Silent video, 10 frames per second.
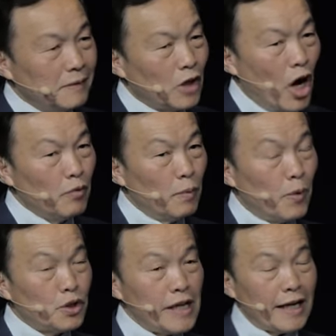God will
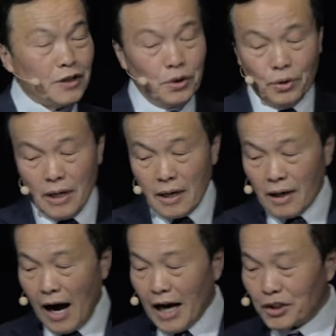protect you,
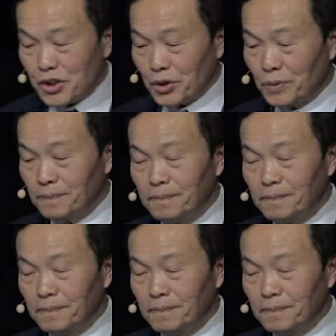guard you.